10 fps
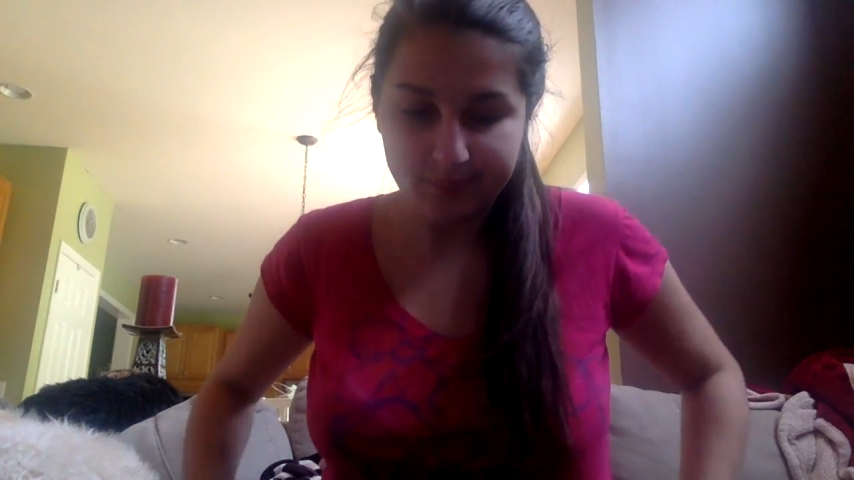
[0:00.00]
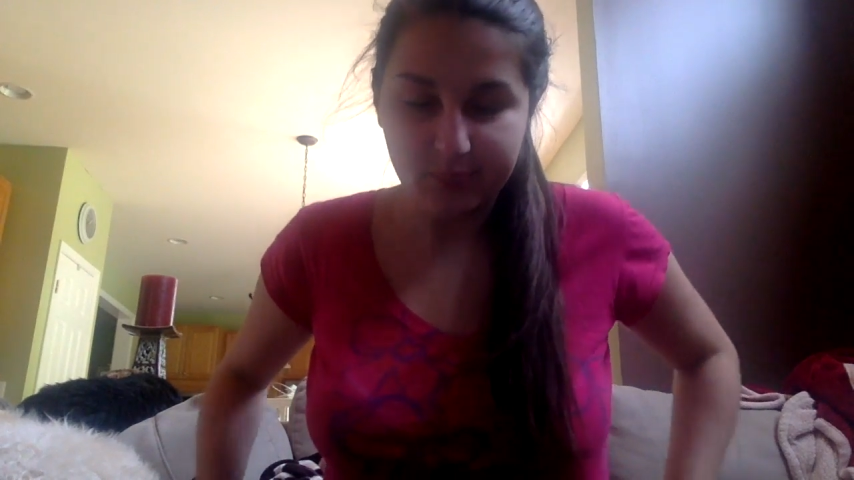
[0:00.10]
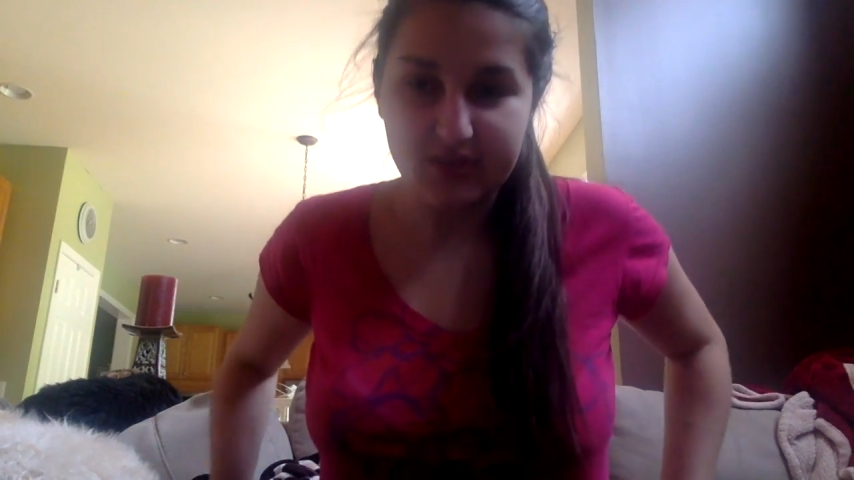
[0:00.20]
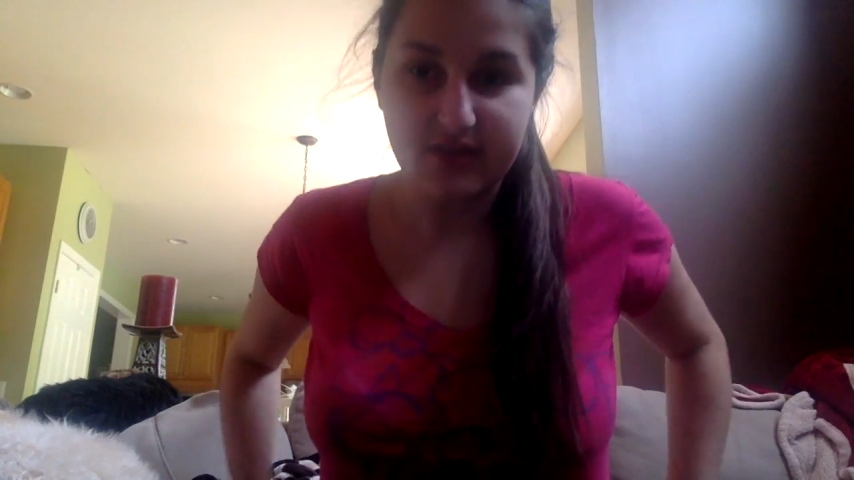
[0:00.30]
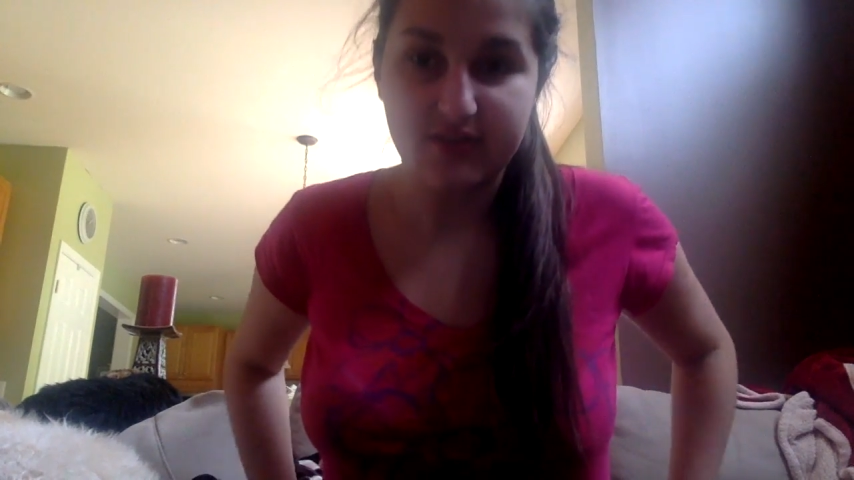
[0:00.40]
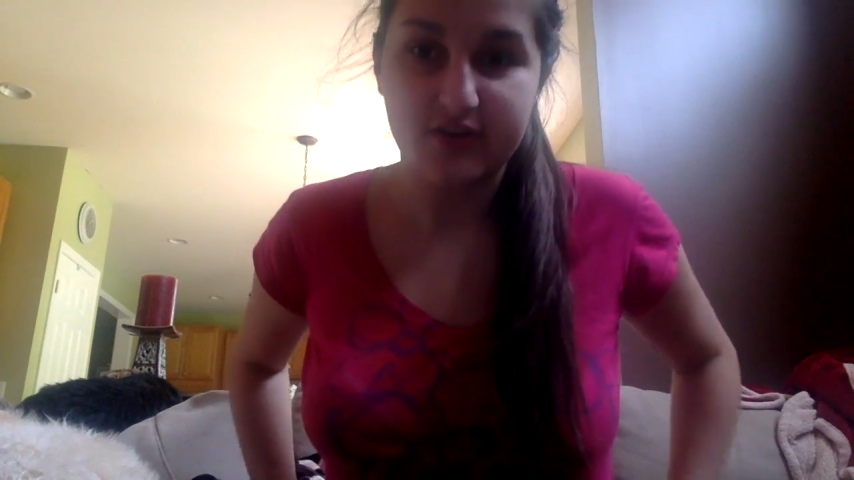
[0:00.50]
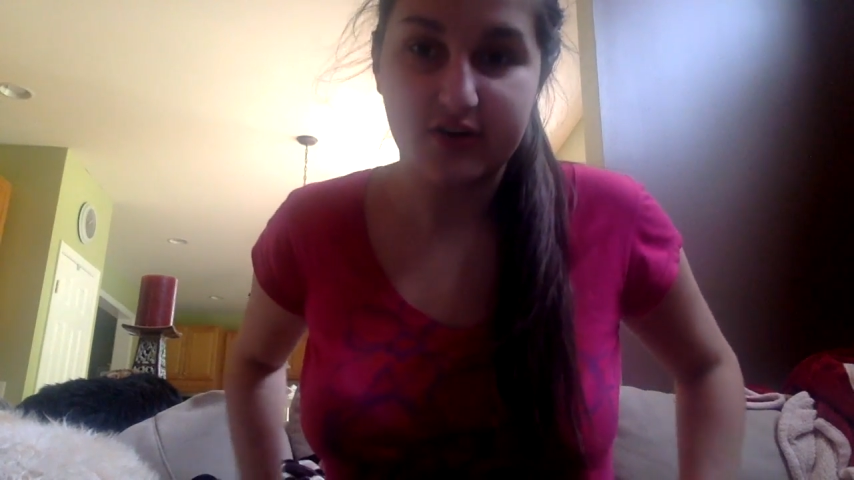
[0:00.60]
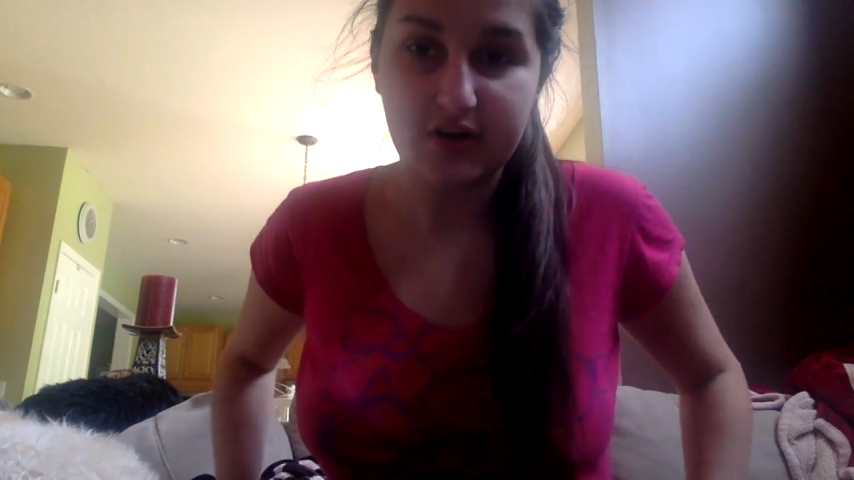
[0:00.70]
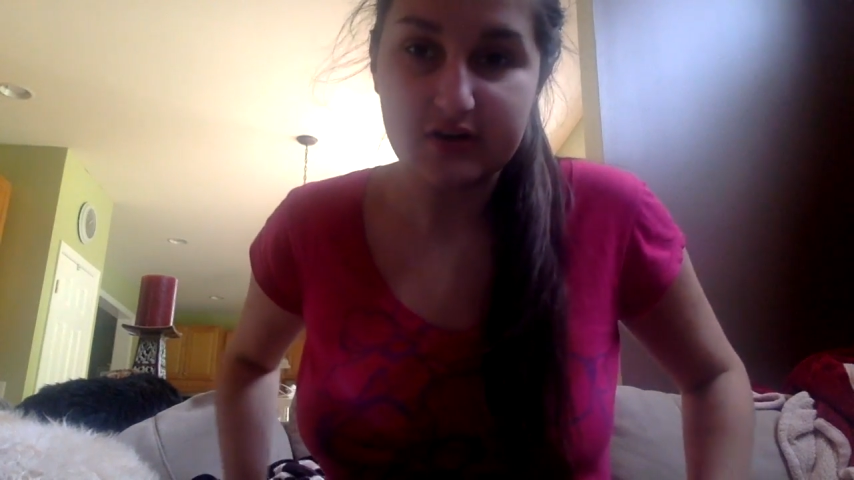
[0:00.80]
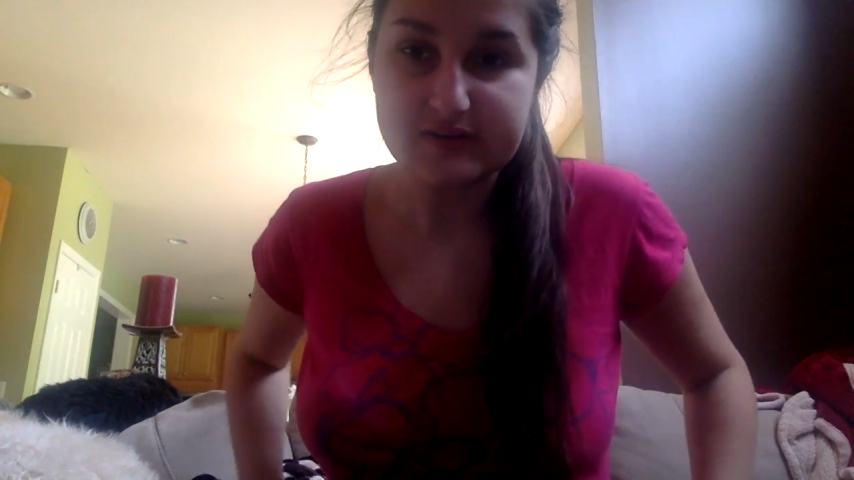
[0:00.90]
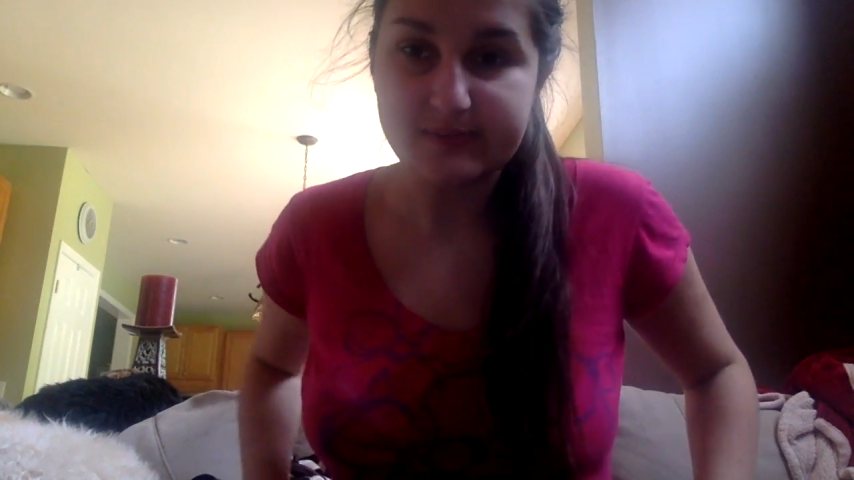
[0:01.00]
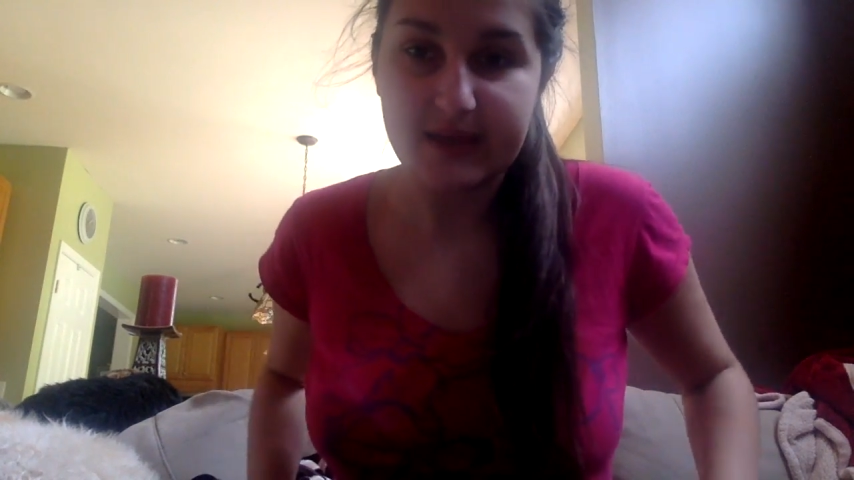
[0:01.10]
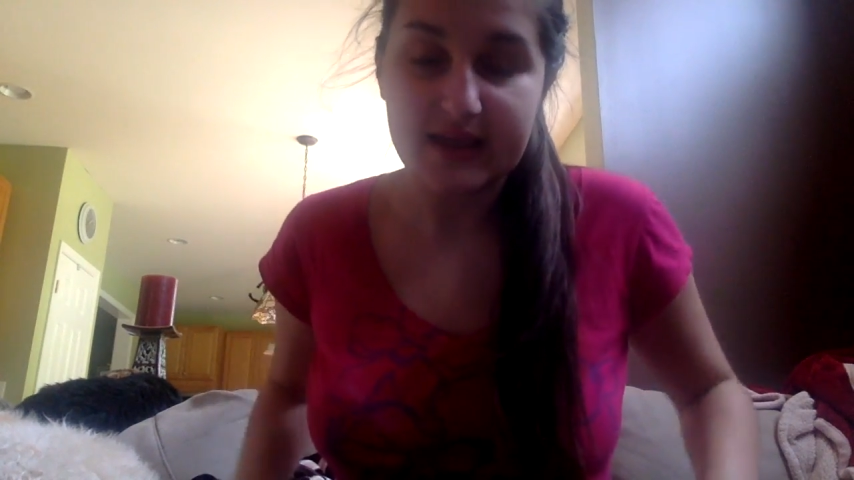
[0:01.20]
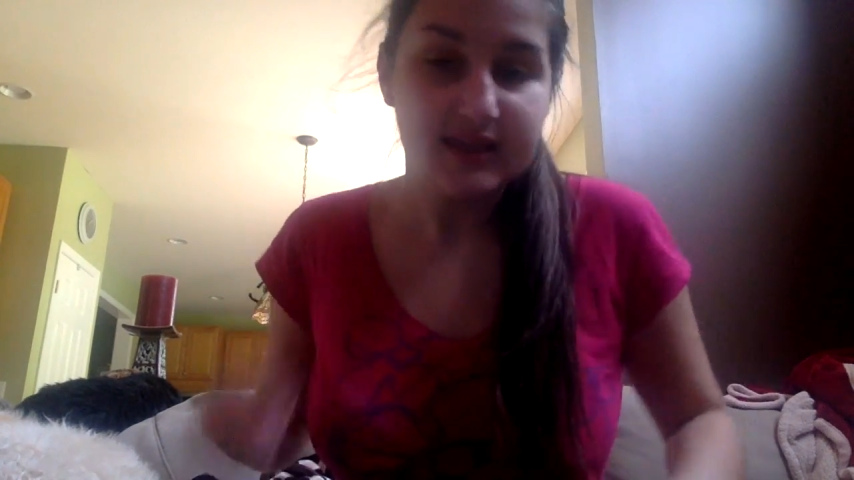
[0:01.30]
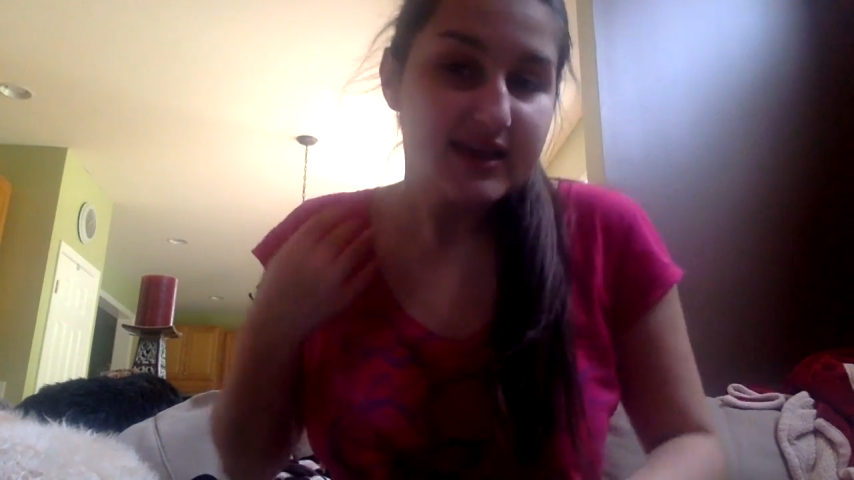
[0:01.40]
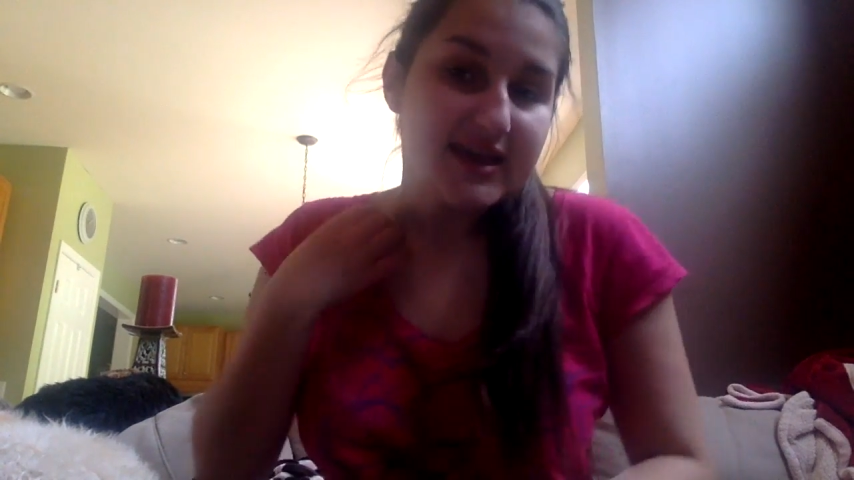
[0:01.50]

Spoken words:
without the dolls being